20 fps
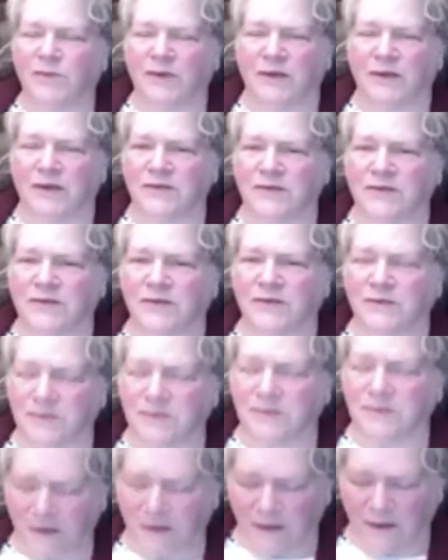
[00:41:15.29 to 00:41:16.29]
There were no
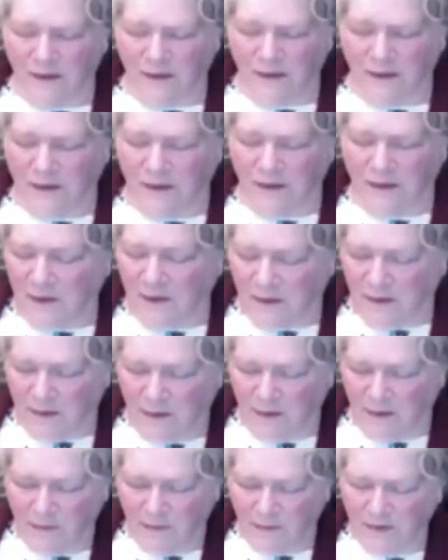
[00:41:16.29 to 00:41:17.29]
footprints. I was like,
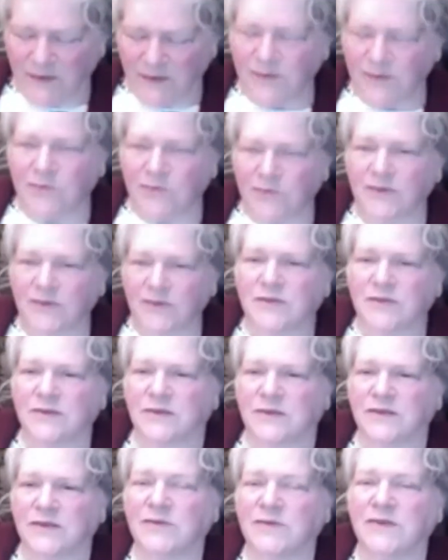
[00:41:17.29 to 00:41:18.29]
no, this
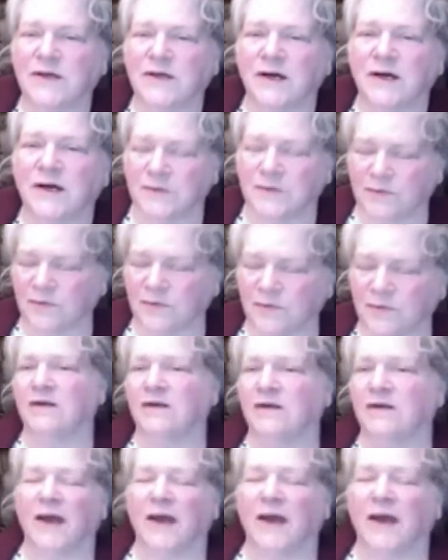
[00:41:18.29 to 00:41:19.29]
was a
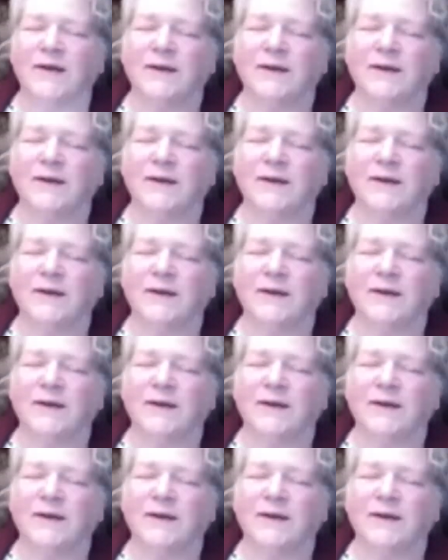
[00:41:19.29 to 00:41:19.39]
housewife.